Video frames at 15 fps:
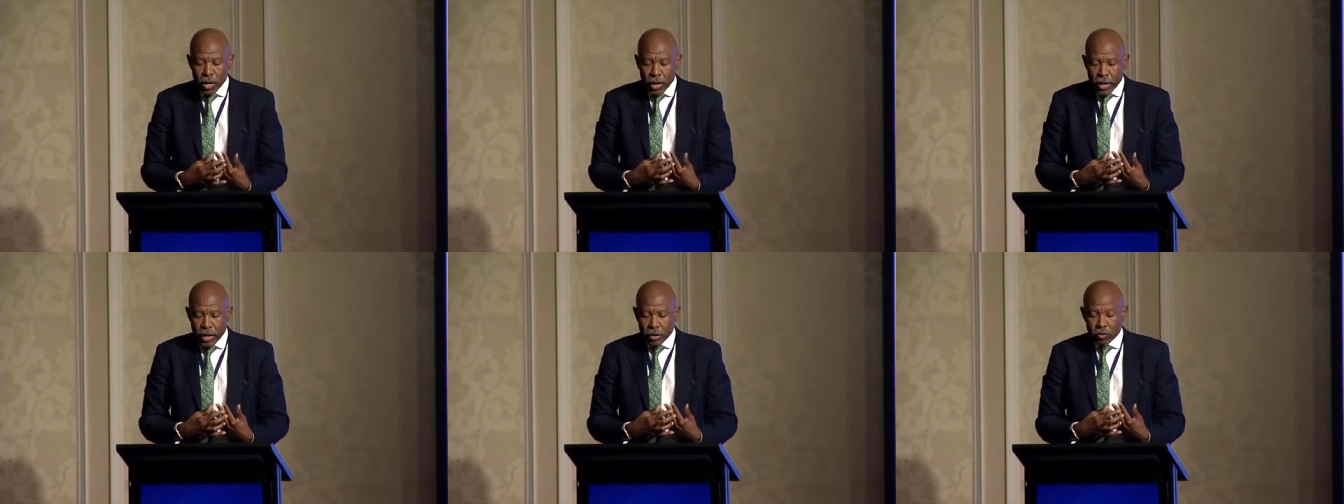
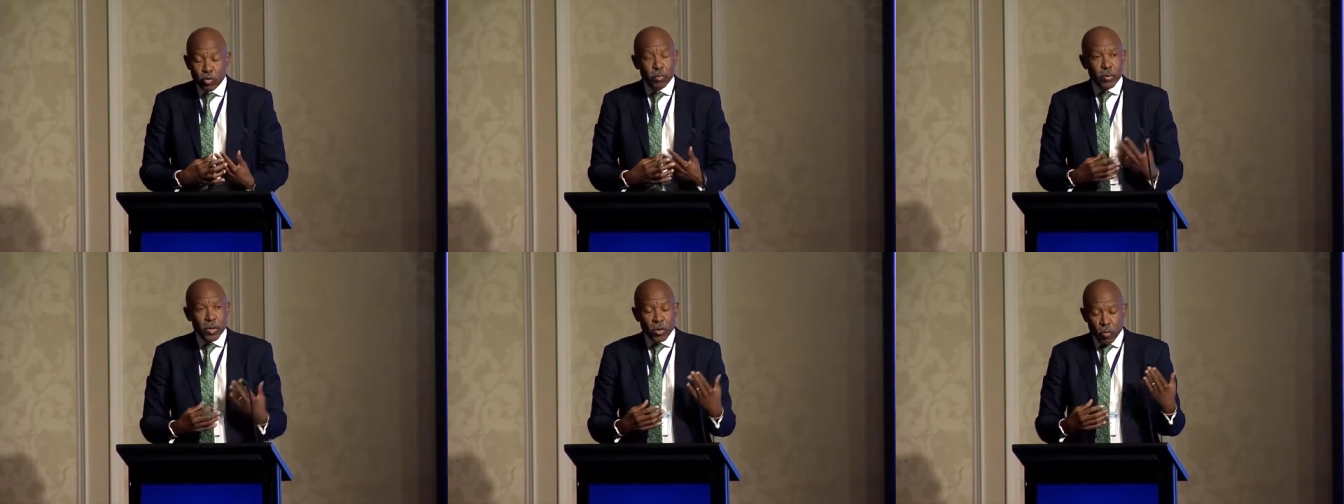uh, to
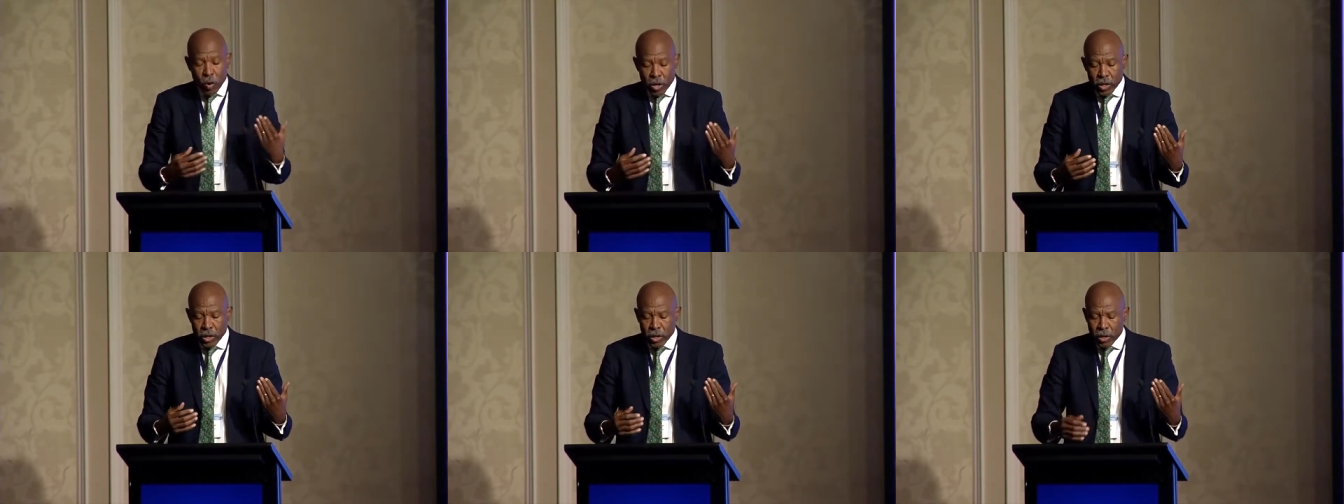be
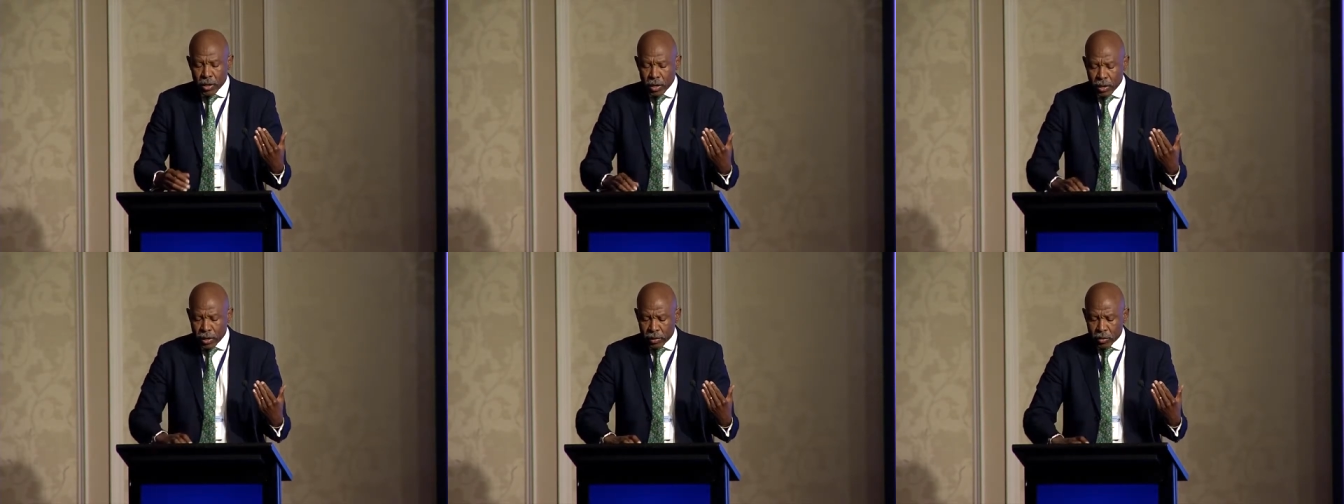
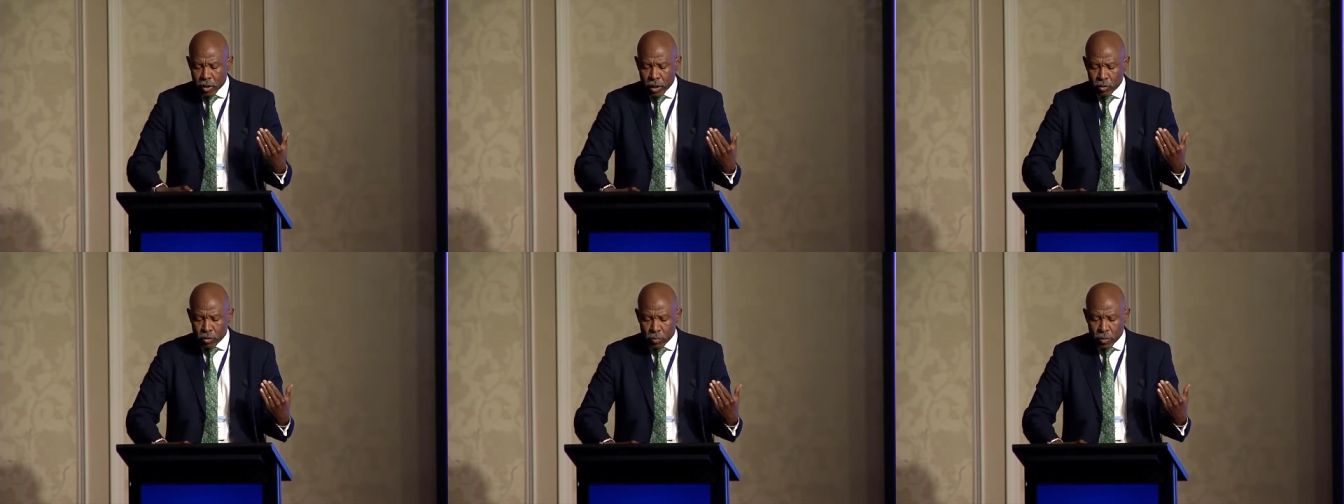working, uh,
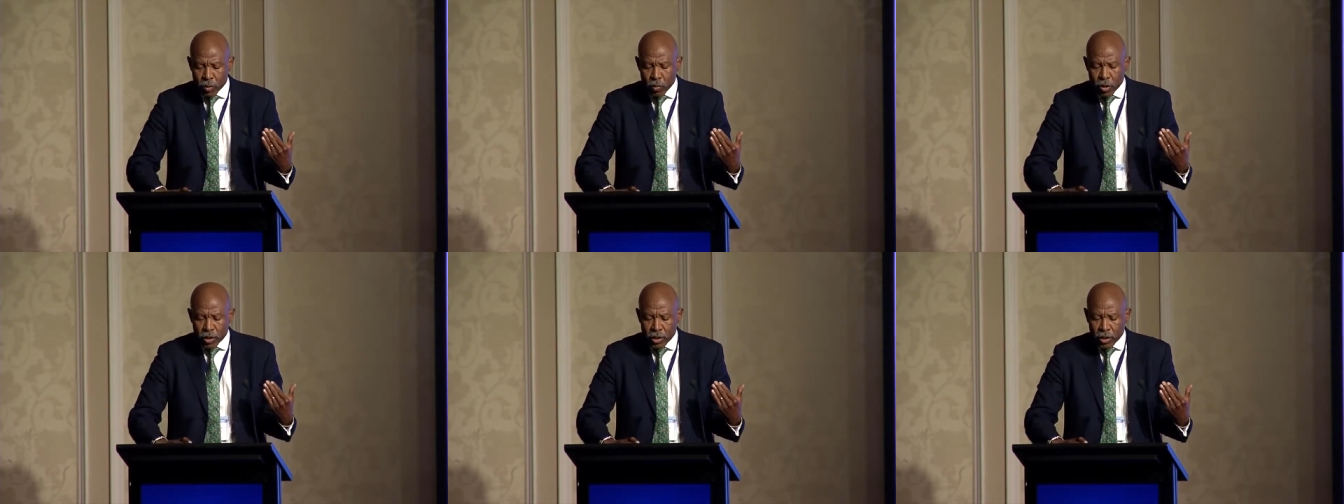uh, to be
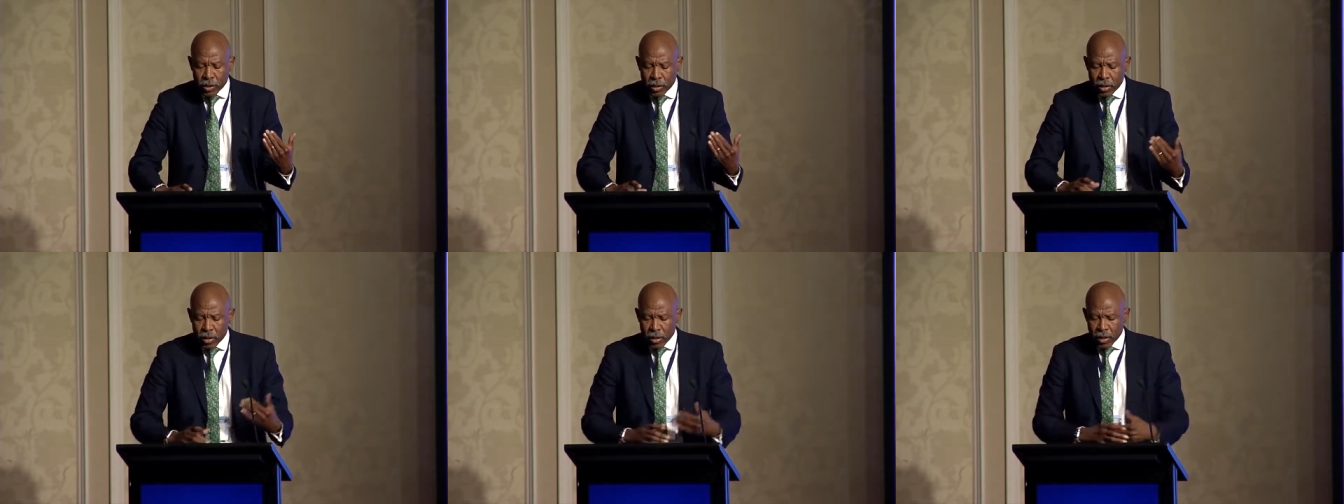
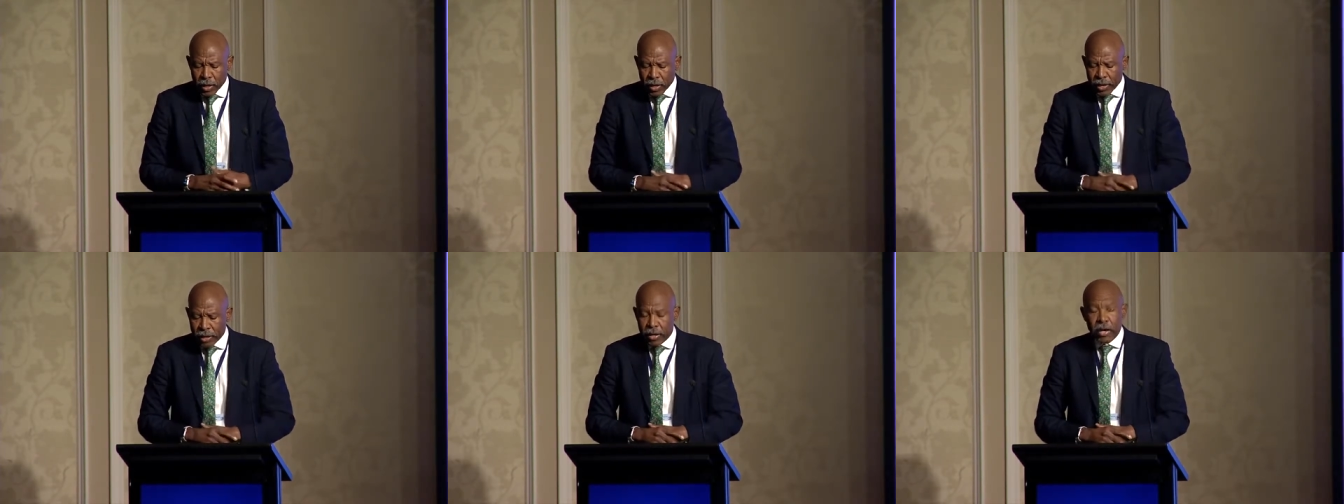working
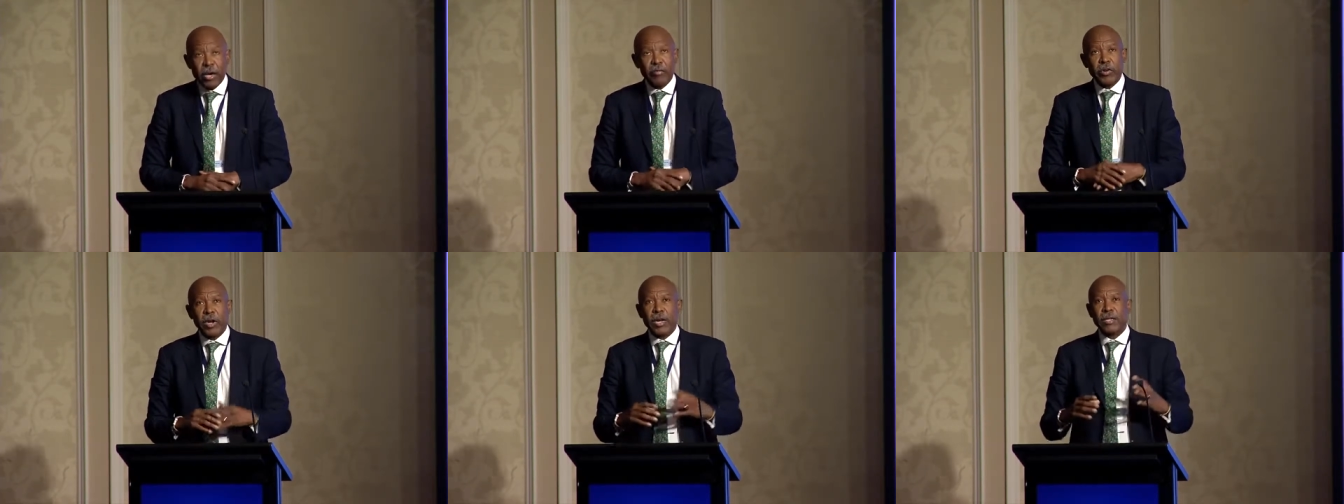uh,
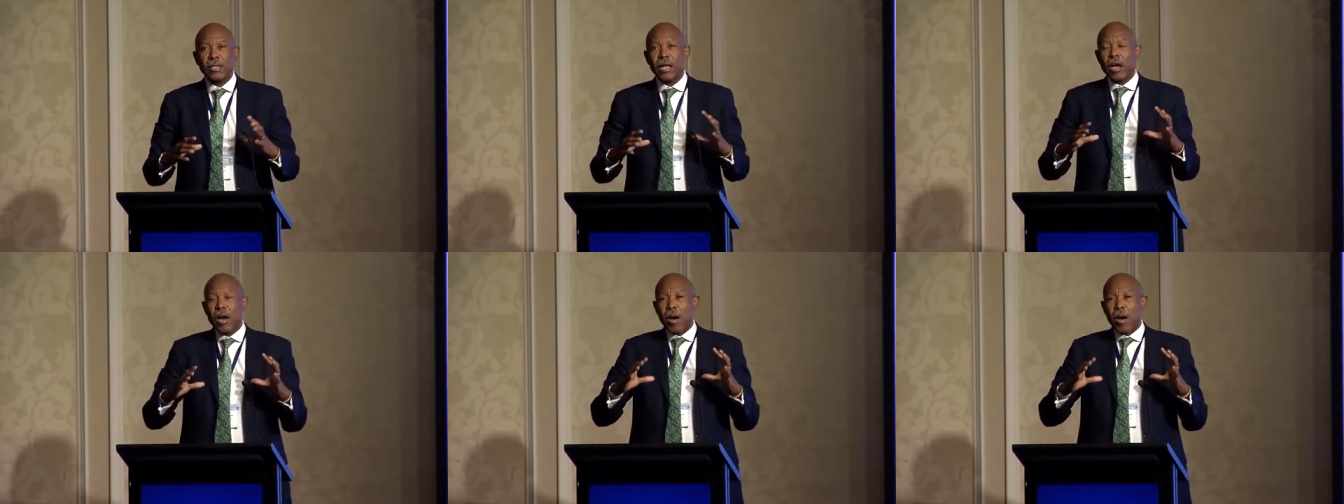for us.